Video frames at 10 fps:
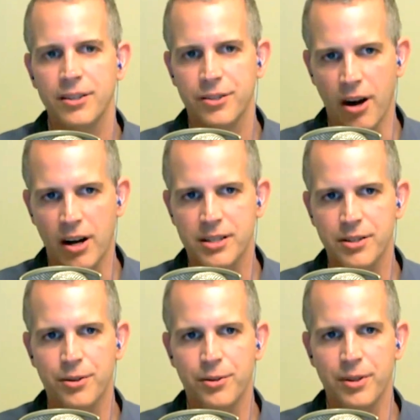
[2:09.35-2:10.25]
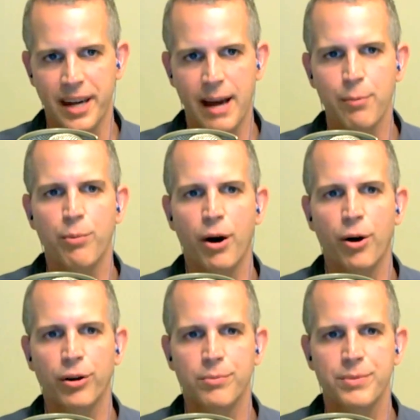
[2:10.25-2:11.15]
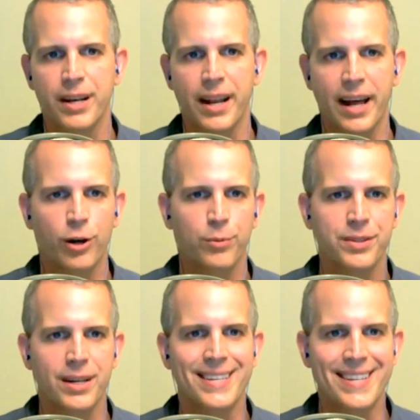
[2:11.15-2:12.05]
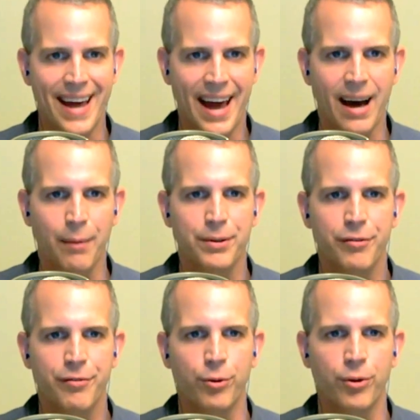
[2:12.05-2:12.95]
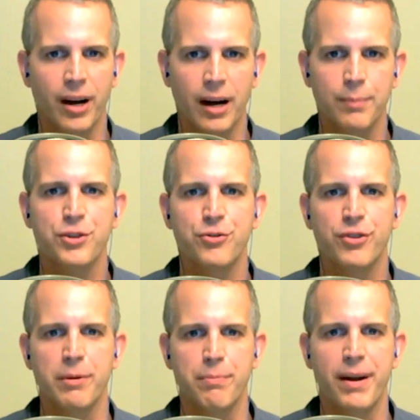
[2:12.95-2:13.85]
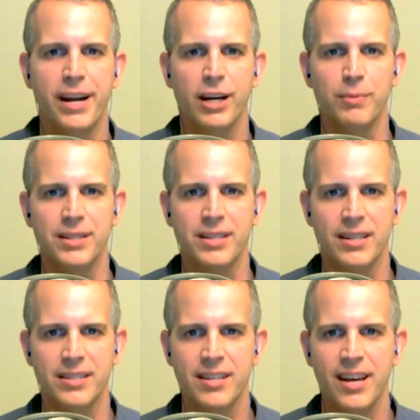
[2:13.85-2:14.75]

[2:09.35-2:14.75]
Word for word: talks to the cable modems, and it helps adapt for upstream impairments, and it's